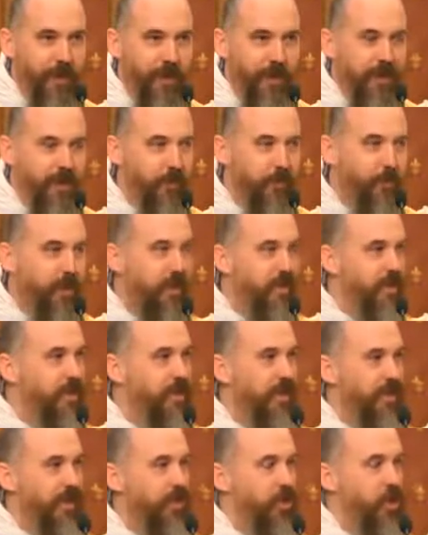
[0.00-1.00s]
it's because
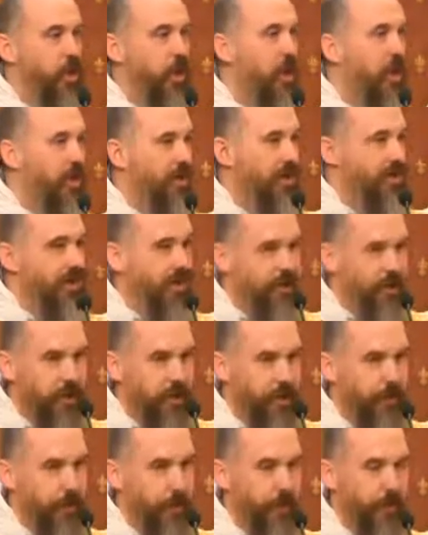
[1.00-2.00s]
he didn't talk like
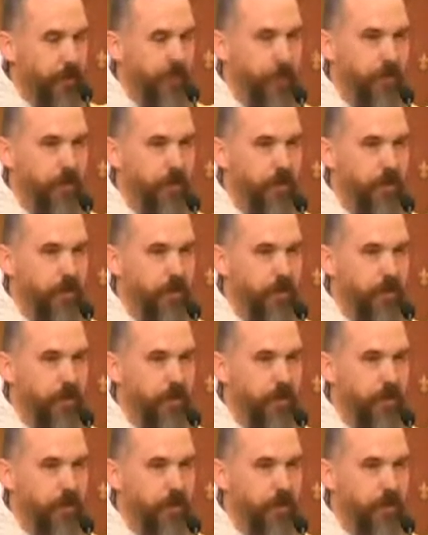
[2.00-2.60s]
other people.